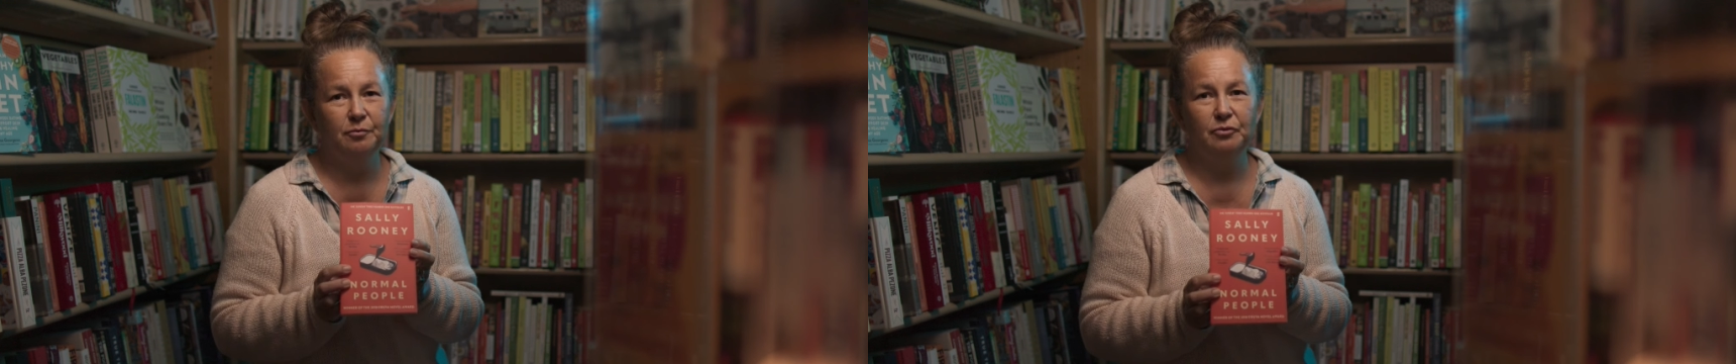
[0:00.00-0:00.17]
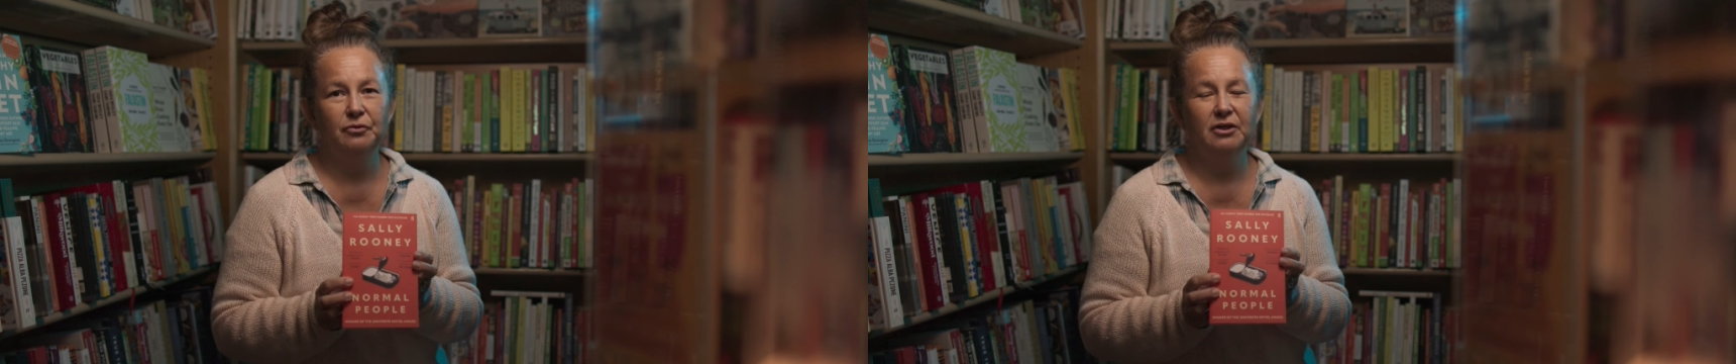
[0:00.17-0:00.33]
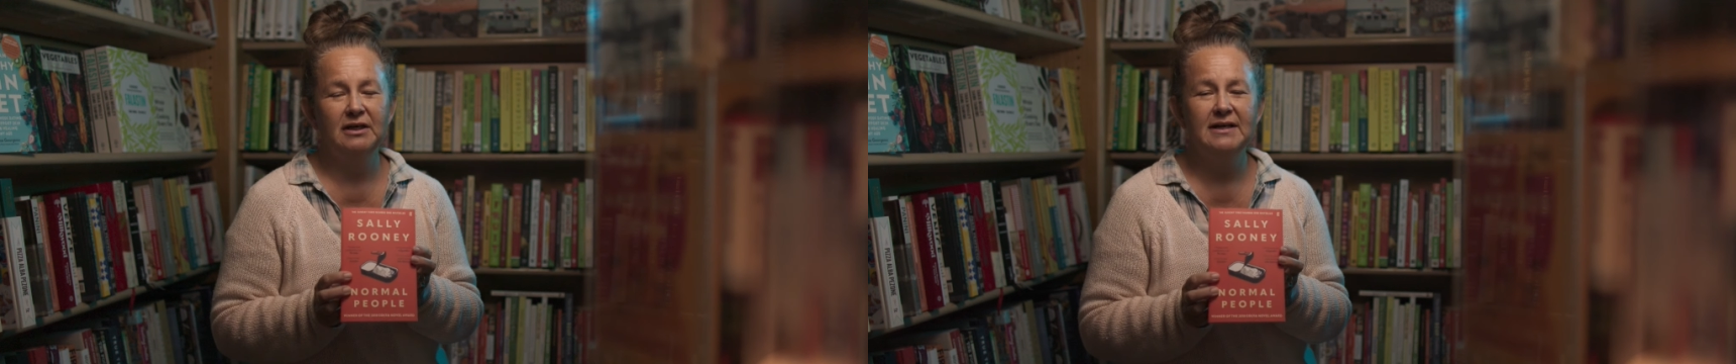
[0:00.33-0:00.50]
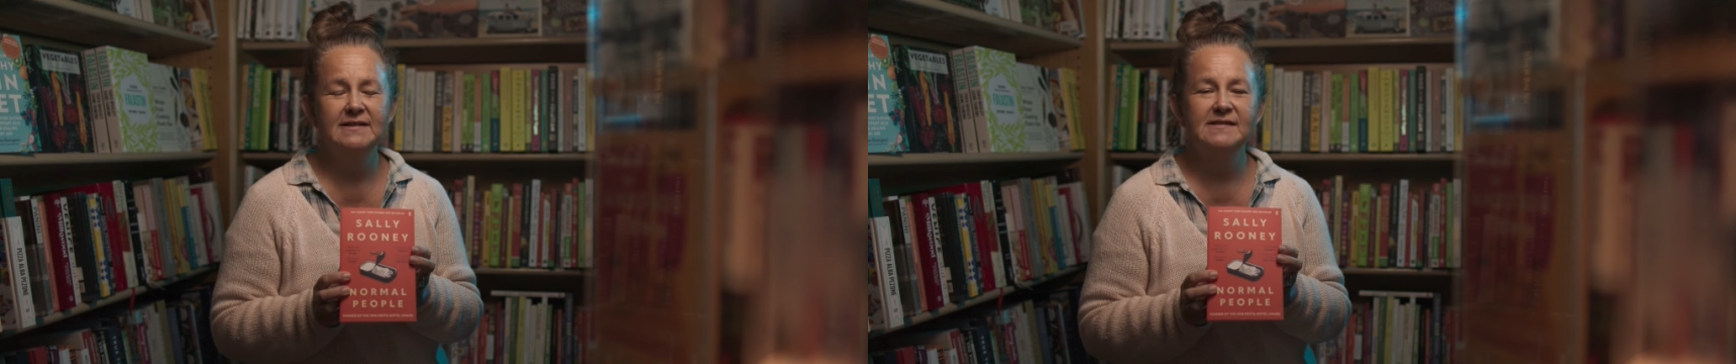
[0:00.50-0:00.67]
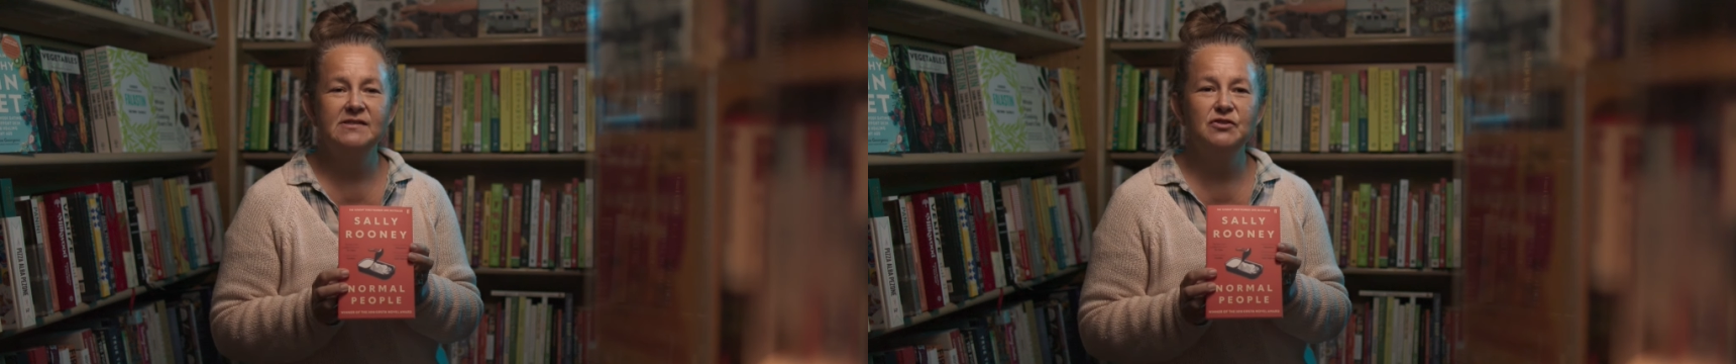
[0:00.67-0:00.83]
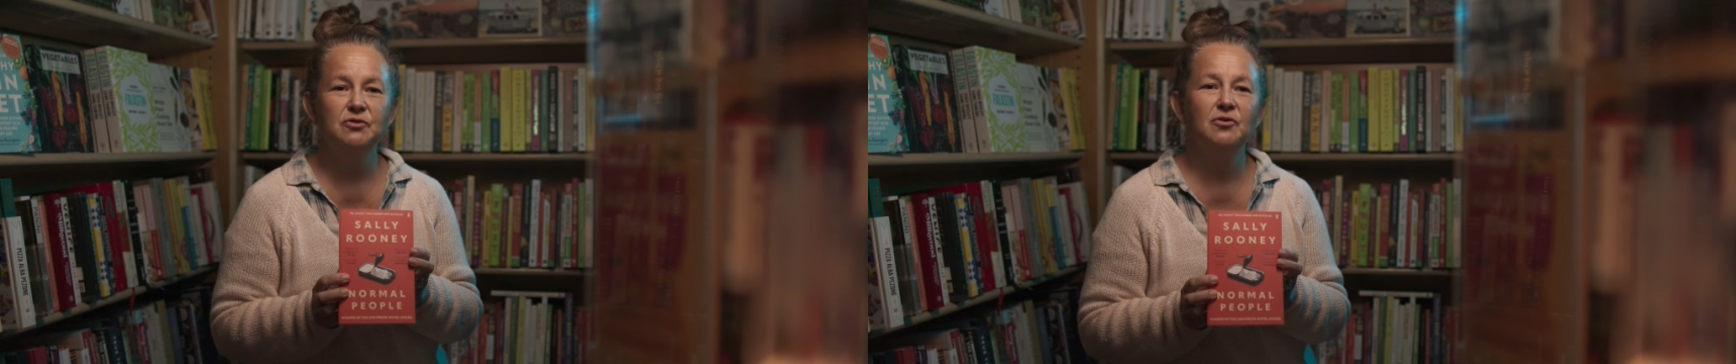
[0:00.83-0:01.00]
book, a
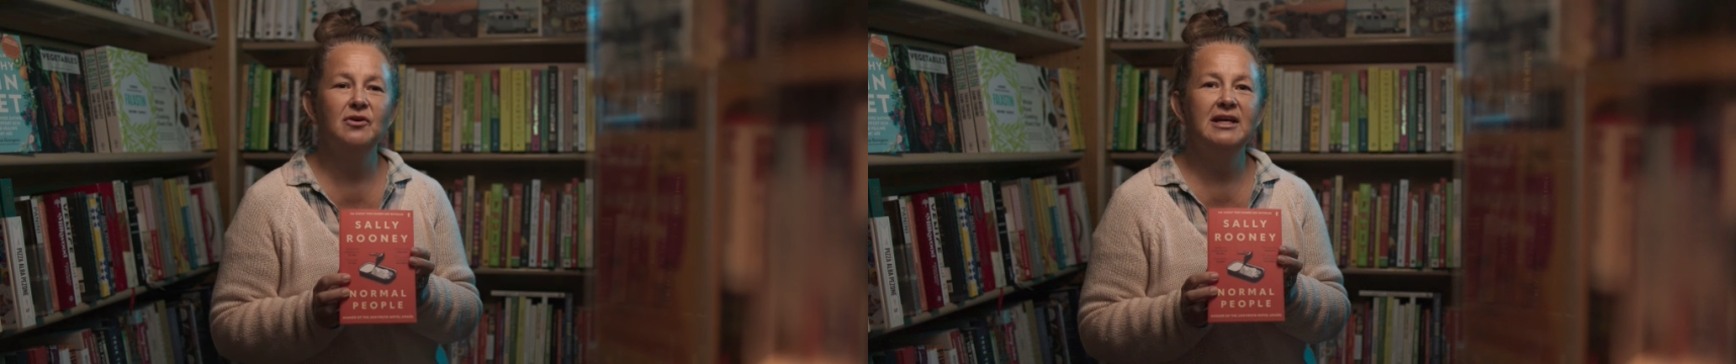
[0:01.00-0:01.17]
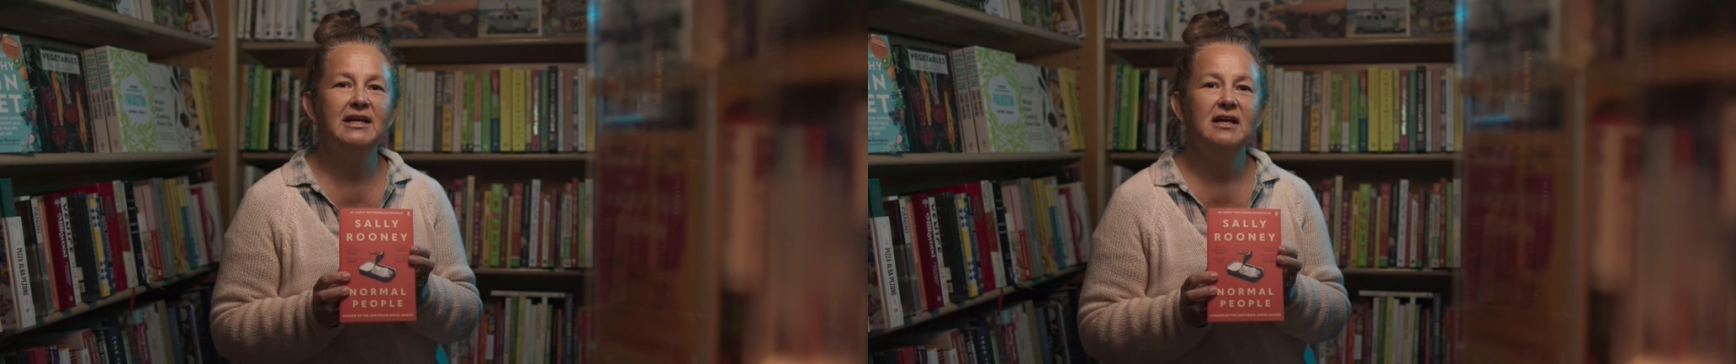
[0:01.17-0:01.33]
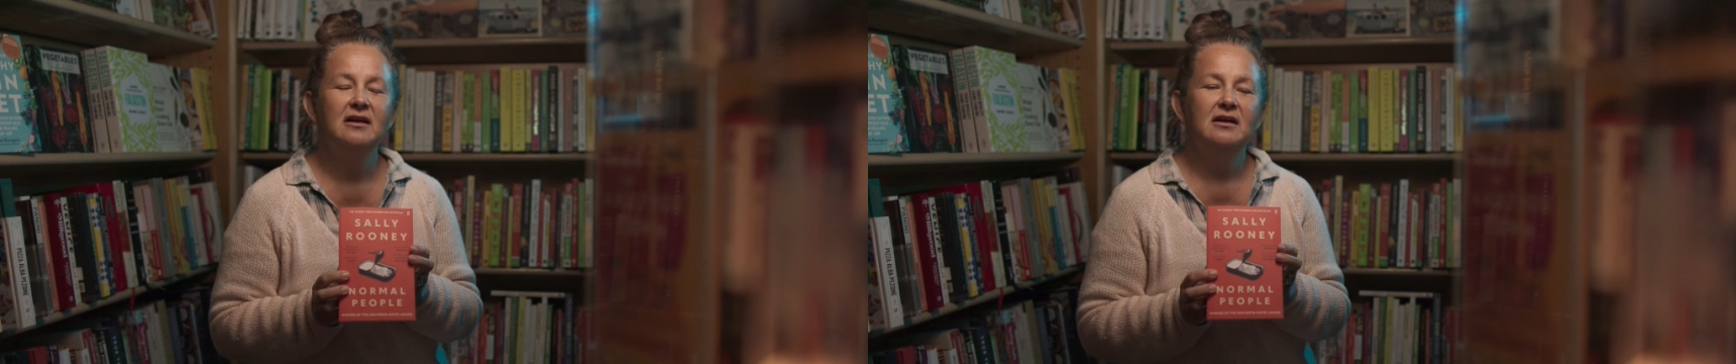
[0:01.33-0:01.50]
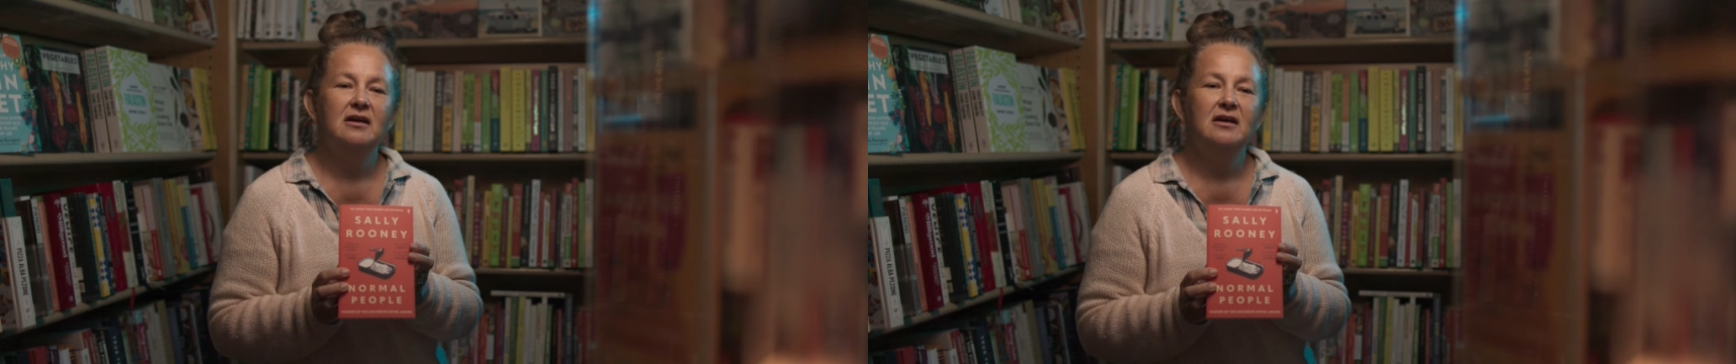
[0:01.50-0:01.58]
story